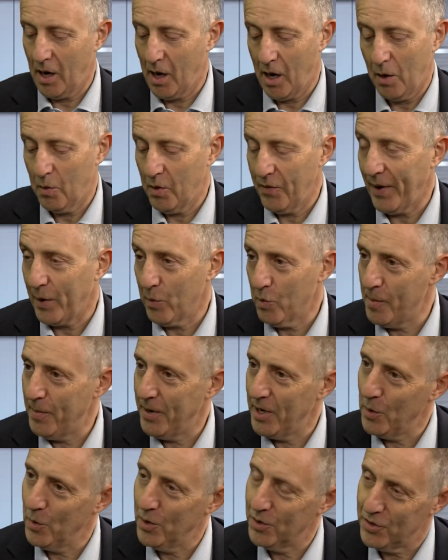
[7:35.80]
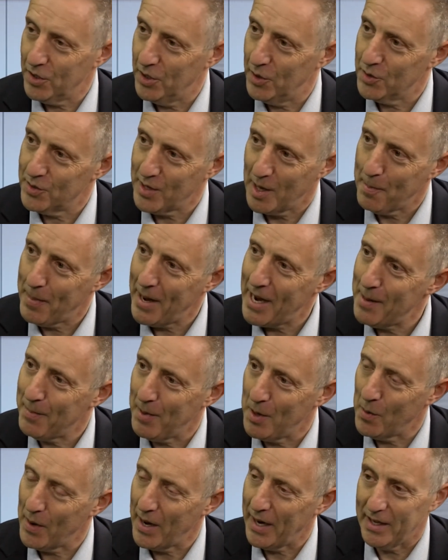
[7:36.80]
We've had women who want to lose their baby
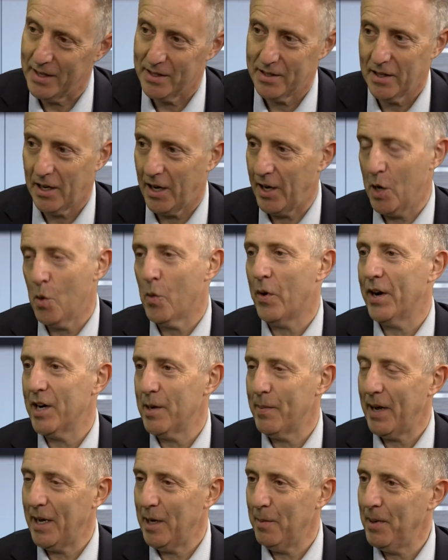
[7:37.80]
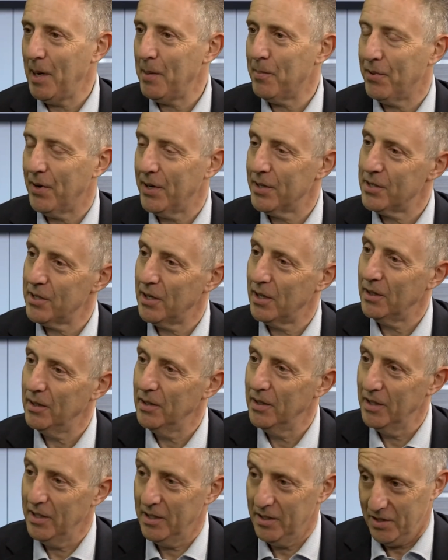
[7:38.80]
weight. Are you worried about your blood pressure?
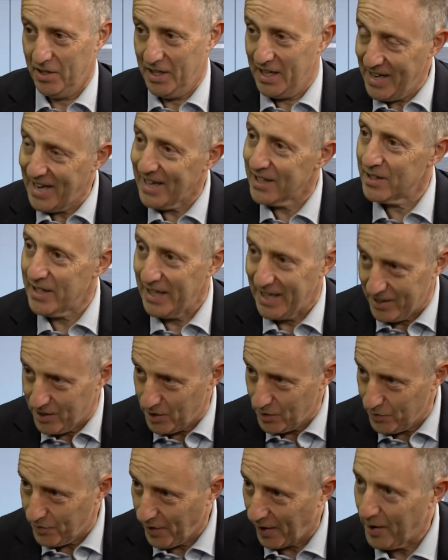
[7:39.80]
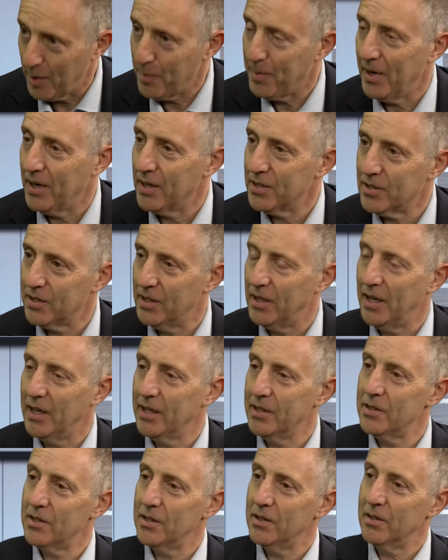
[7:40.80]
So the next thing is it's very
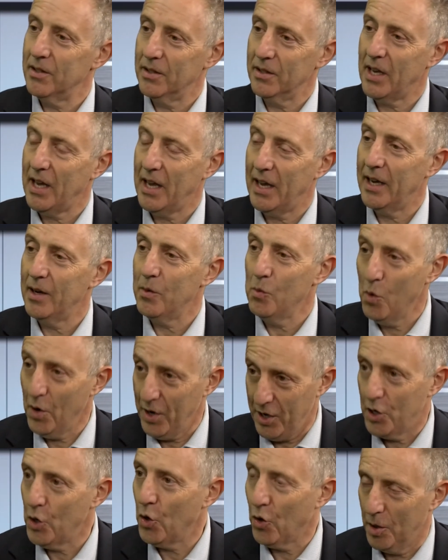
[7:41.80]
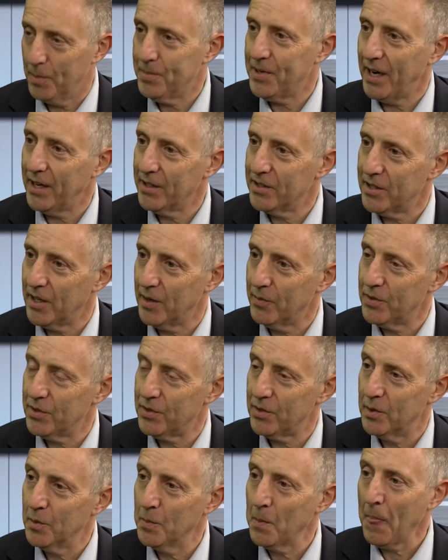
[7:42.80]
personalised. Okay, what are your objectives?
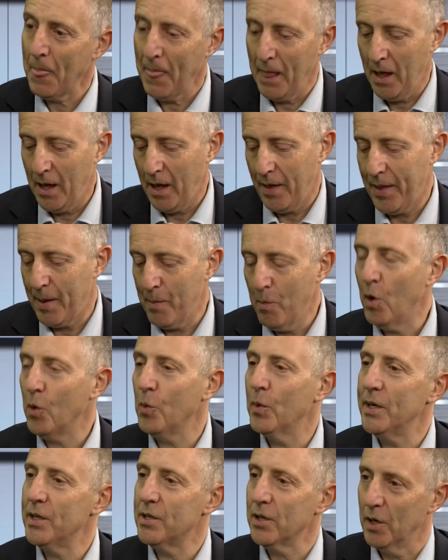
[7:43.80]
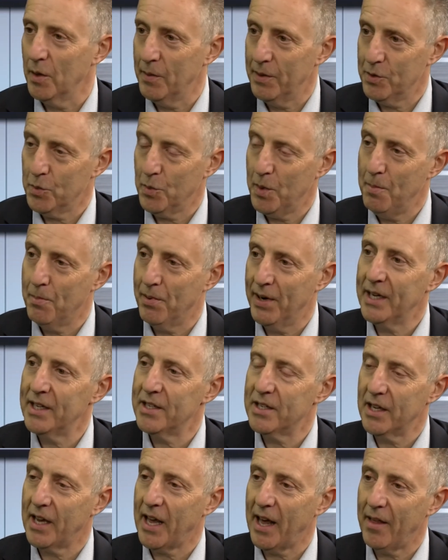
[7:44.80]
And then what we do is we bring
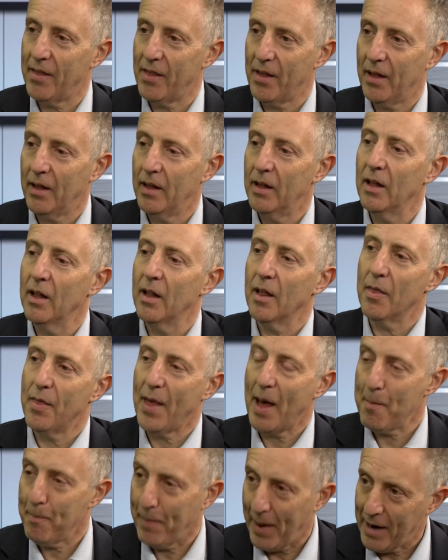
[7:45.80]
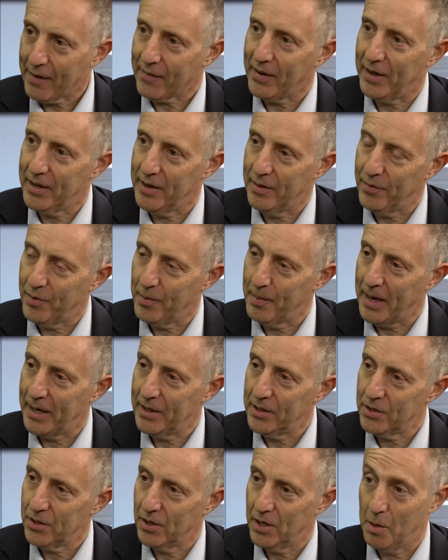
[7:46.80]
together that background
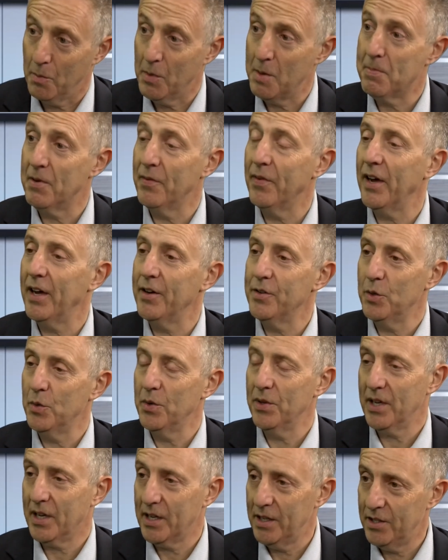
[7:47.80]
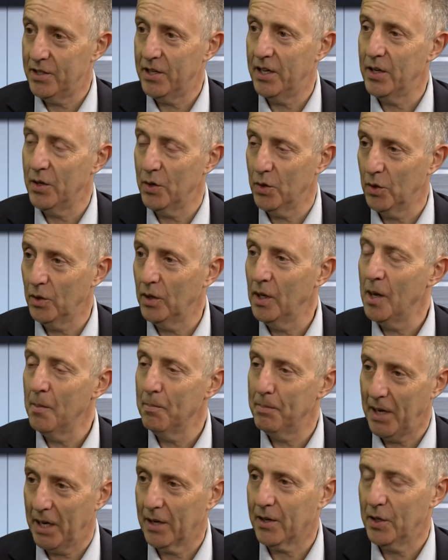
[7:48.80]
information and we provide you with a continual
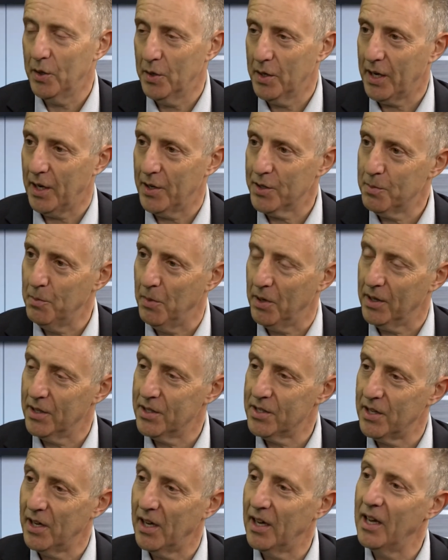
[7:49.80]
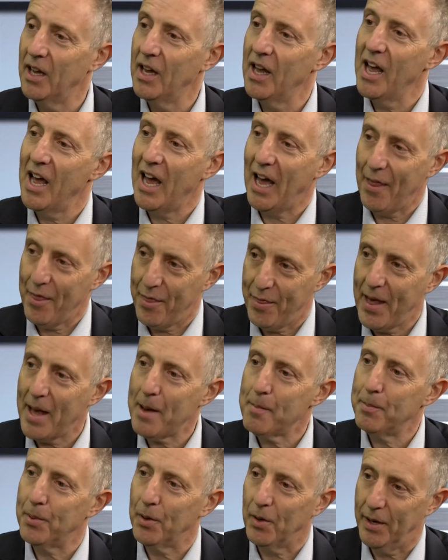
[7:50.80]
blood glucose monitor. At that
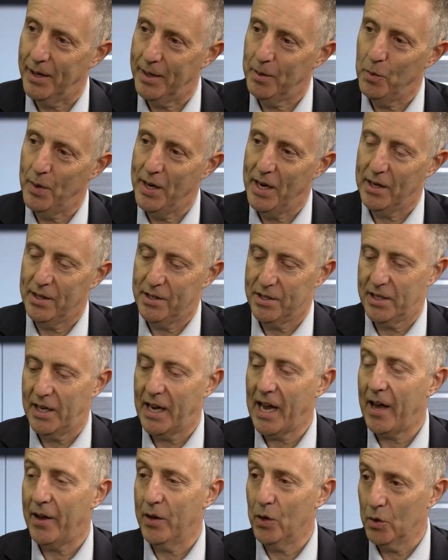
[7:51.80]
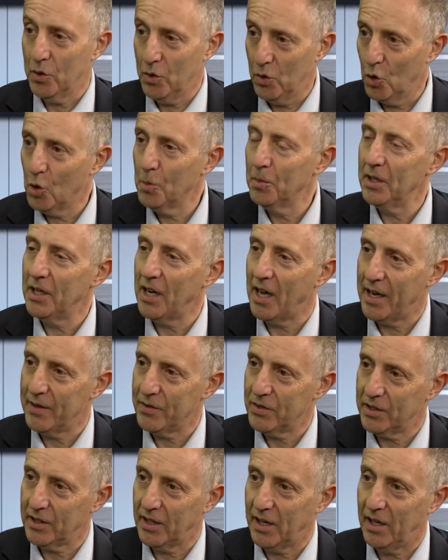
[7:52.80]
point, we can see how your normal
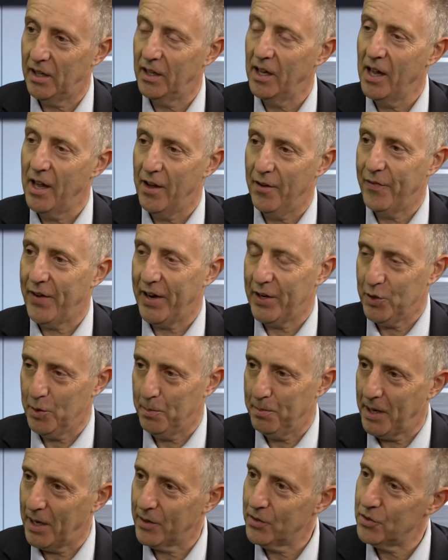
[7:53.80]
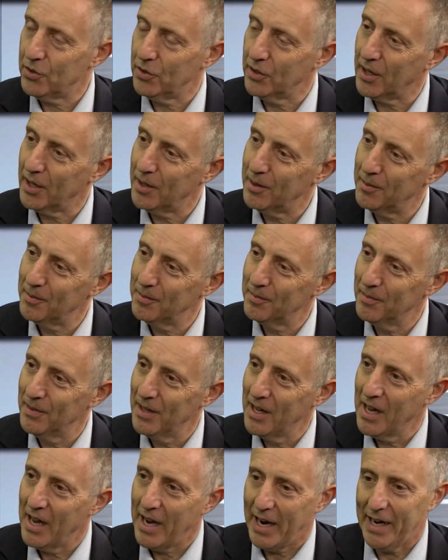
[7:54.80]
lifestyle affects your blood sugar.
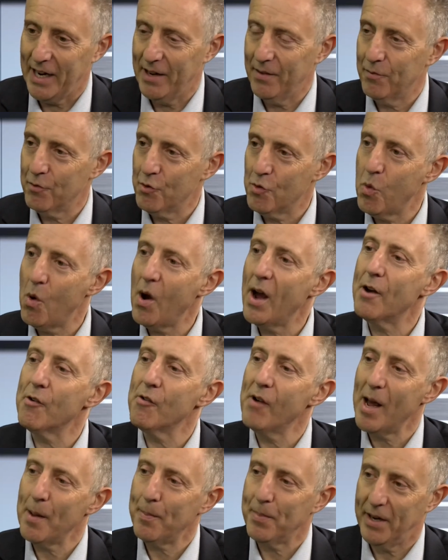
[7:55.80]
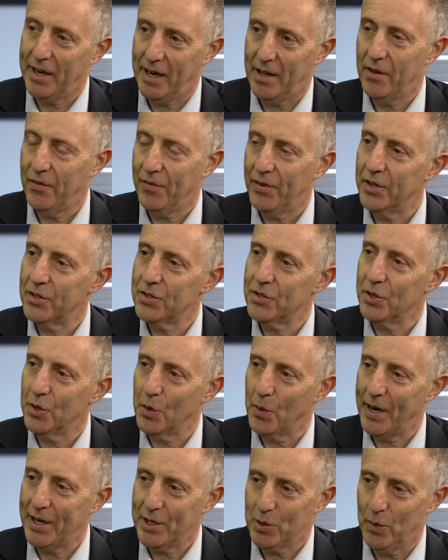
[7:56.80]
And quite rapidly in the first 2
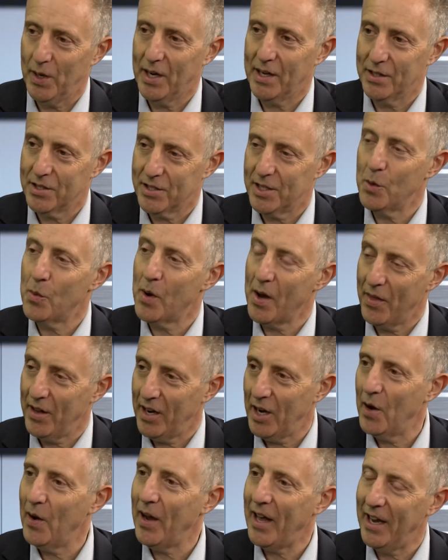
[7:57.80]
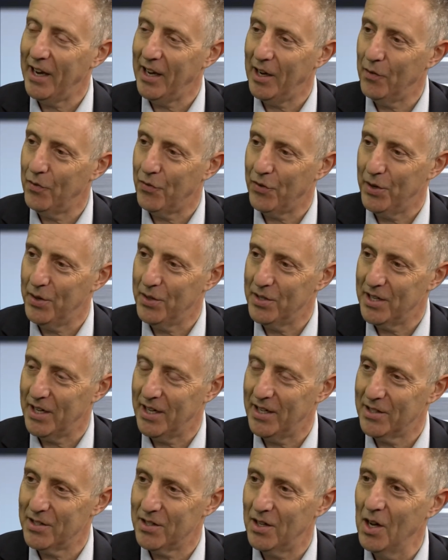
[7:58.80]
weeks, we can see where the low-hanging fruit
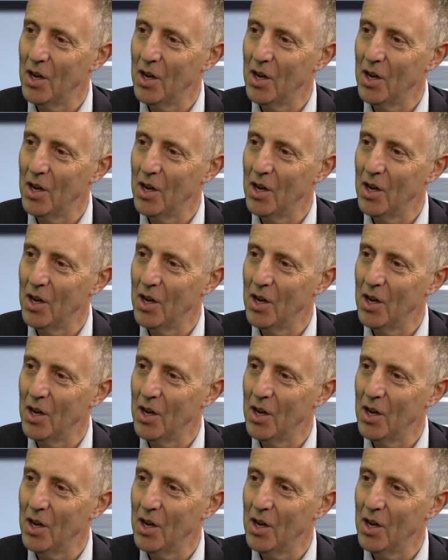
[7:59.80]
is.